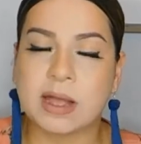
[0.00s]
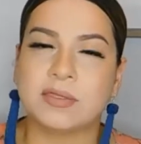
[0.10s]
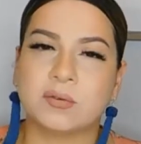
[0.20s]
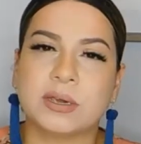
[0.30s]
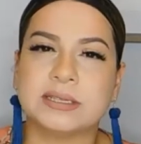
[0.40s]
And
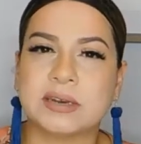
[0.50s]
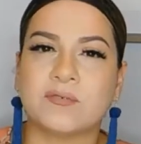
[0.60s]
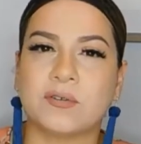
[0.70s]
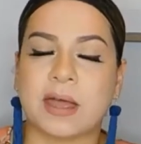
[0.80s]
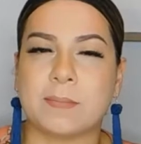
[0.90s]
the reason
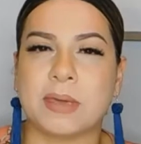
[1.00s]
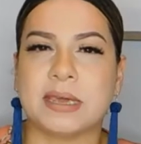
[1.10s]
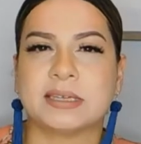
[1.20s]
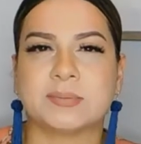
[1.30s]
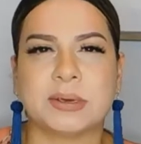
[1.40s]
for that being
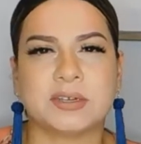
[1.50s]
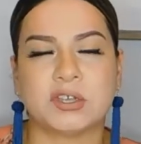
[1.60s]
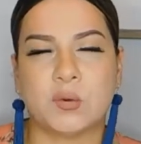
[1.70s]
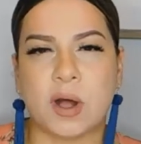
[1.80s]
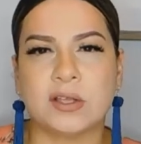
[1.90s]
is because
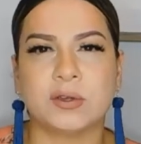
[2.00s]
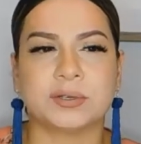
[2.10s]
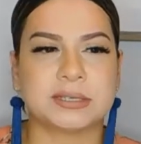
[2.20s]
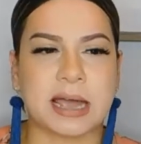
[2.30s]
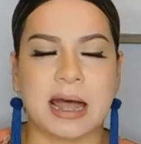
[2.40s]
you want your
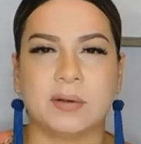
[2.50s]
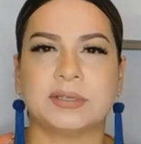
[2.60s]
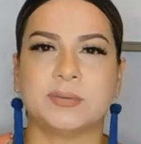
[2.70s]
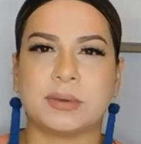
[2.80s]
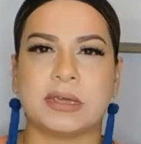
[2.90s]
style
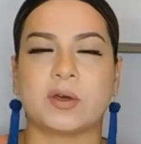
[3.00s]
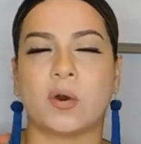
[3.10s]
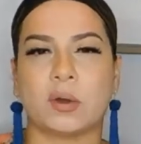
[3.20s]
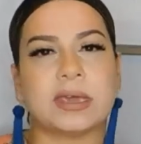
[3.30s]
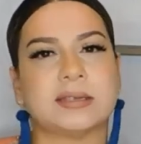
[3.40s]
to be
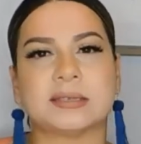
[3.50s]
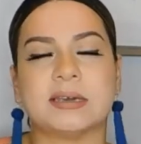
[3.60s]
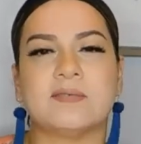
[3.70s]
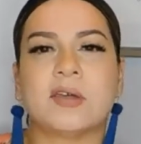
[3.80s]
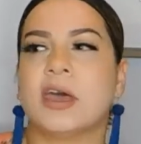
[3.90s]

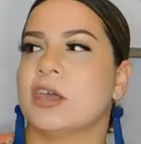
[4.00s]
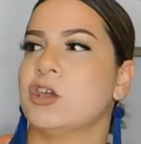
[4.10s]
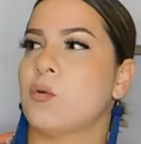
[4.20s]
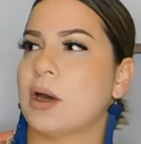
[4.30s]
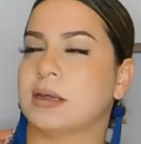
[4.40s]
cohesive.
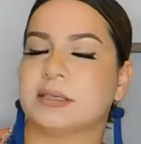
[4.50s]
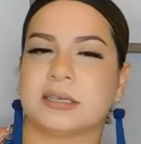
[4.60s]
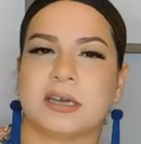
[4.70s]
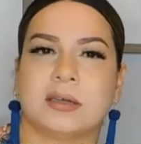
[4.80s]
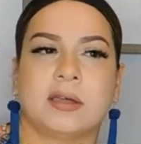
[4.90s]
You want it
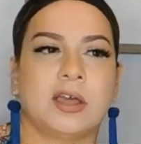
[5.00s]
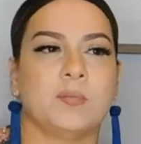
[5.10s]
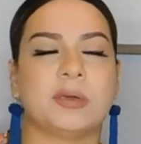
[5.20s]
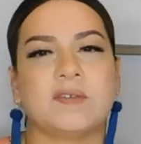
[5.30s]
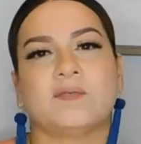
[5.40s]
to
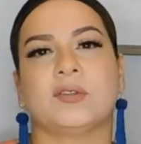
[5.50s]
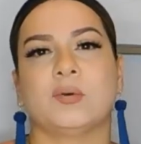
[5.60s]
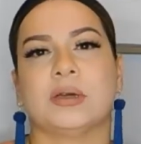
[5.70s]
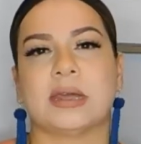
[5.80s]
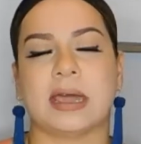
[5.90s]
be
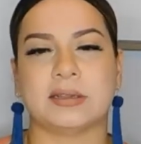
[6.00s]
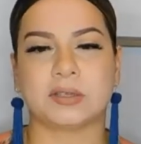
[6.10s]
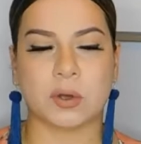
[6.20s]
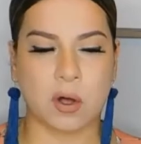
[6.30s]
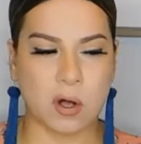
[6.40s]
fluid and
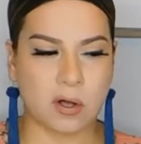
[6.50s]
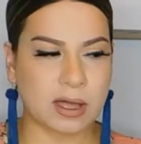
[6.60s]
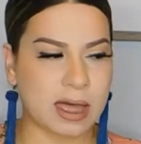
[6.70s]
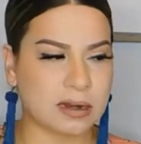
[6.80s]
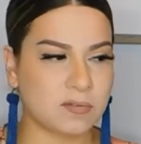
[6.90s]
to all
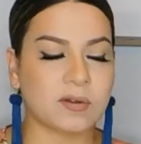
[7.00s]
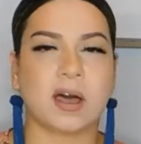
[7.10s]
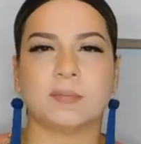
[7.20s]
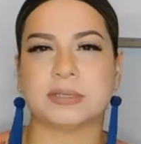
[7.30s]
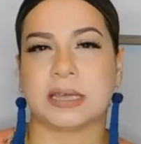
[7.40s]
kind of
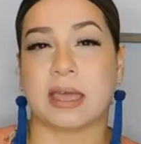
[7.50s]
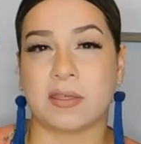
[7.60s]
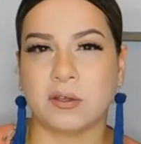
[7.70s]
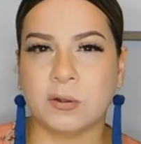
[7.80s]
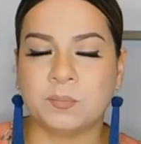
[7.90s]
come
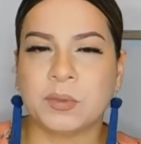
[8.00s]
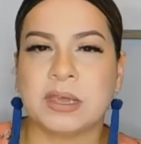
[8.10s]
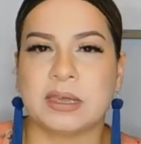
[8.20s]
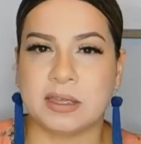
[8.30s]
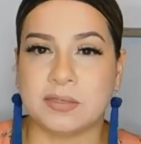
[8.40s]
together
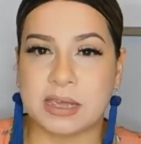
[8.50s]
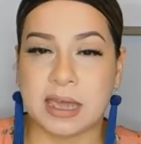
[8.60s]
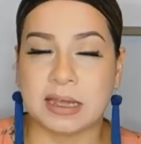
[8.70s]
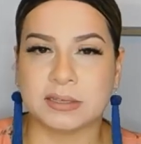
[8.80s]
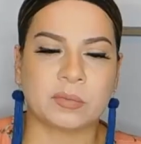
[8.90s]
in the
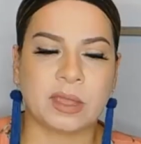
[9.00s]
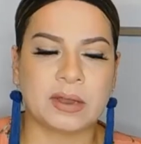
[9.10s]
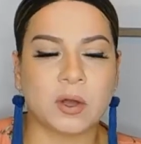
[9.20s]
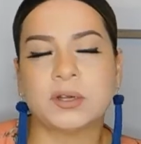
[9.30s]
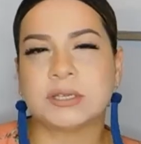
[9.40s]
end.
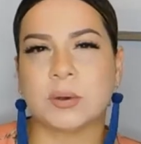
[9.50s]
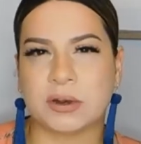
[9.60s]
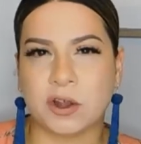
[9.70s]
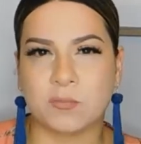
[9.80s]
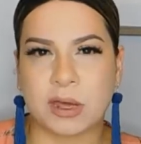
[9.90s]
And also in
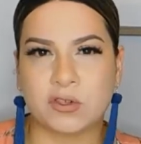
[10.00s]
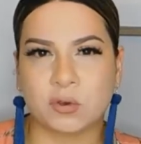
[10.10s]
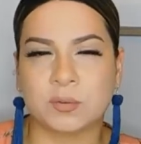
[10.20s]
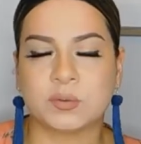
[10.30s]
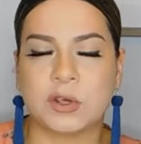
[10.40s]
our
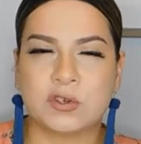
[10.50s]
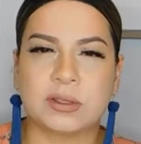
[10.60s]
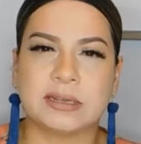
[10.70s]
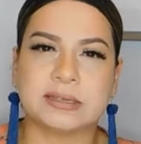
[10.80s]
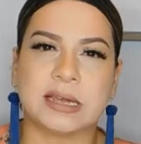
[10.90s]
bedrooms, we
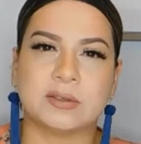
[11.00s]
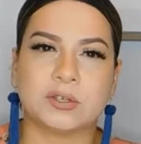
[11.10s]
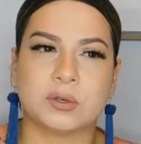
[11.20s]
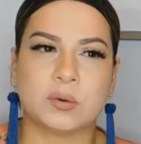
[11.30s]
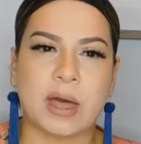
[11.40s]
usually tend
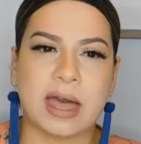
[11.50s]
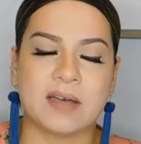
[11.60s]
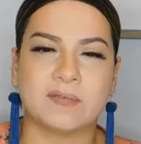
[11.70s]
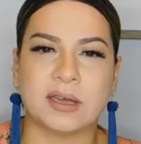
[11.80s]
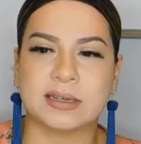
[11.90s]
to
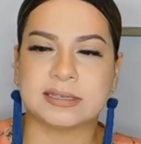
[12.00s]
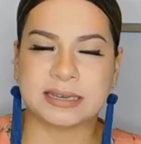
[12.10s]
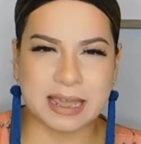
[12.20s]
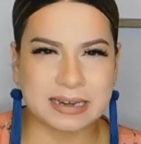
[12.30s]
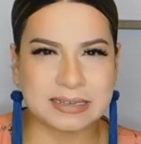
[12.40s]
have a
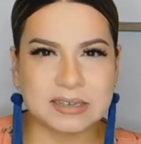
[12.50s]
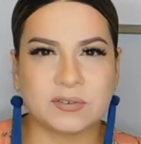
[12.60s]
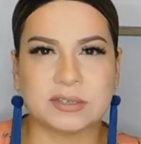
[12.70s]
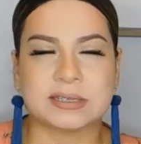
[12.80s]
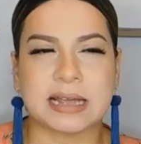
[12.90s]
slightly
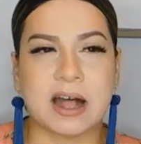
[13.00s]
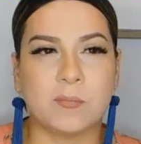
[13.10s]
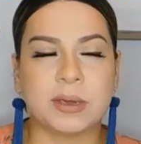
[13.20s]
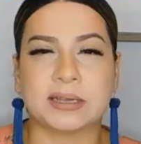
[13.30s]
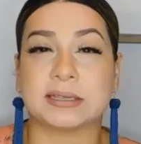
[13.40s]
different style
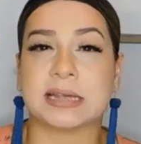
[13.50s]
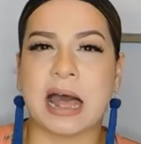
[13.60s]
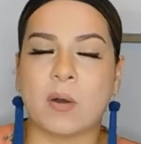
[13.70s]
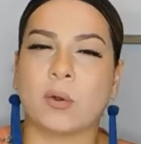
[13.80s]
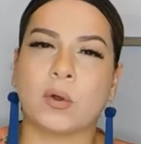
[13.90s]
because it's
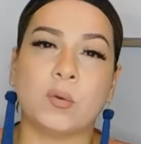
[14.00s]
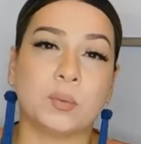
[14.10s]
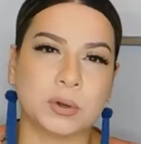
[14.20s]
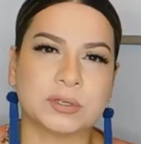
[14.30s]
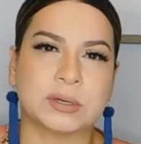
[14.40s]
our own
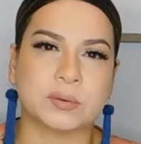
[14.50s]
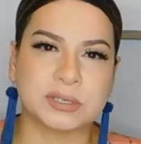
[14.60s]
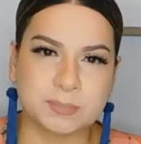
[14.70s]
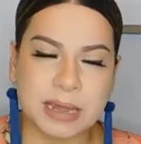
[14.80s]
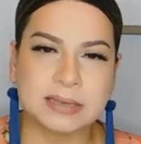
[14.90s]
personal
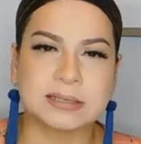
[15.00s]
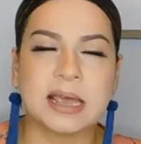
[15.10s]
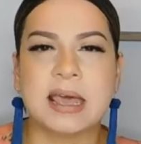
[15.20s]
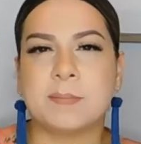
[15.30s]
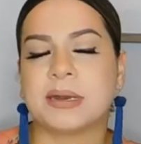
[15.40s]
space,
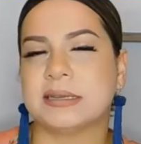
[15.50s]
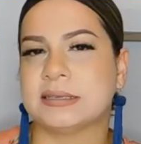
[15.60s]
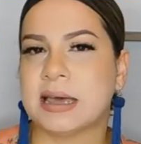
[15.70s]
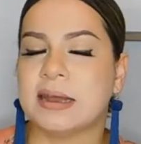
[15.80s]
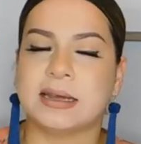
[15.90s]
but it's
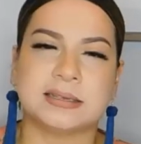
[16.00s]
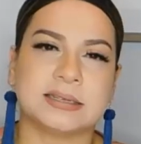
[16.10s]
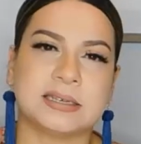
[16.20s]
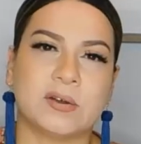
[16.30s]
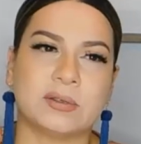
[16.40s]
not
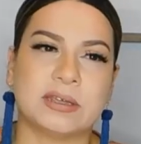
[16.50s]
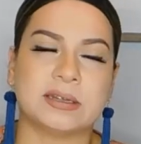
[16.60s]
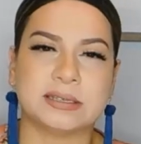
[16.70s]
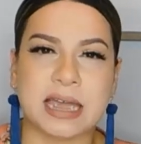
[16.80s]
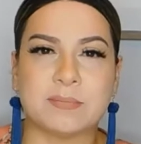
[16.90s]
necessarily the
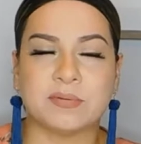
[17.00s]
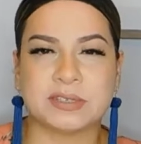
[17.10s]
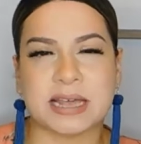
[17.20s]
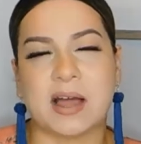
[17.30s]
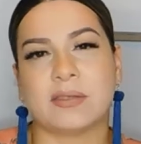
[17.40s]
type of
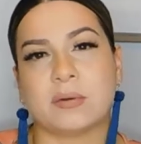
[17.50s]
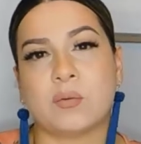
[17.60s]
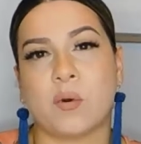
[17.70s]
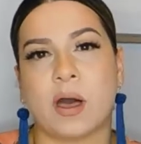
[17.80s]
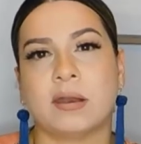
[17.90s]
style that we
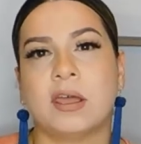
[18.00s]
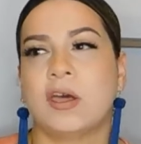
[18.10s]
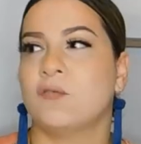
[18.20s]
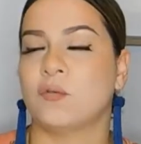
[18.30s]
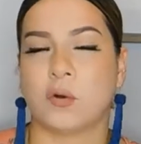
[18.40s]
want
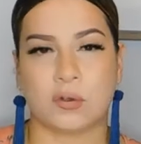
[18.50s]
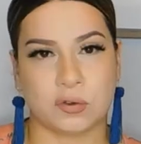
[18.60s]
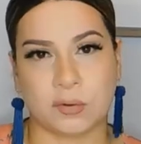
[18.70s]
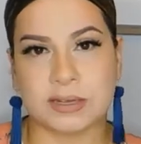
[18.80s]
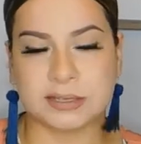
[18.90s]
for the
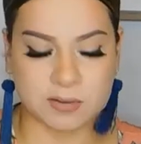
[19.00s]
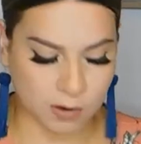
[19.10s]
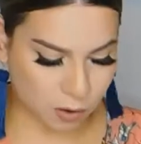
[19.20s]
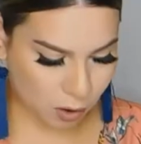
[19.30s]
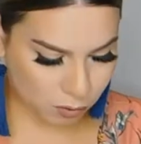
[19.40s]
rest of
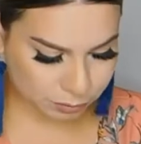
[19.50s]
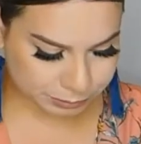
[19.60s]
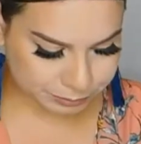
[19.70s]
our home.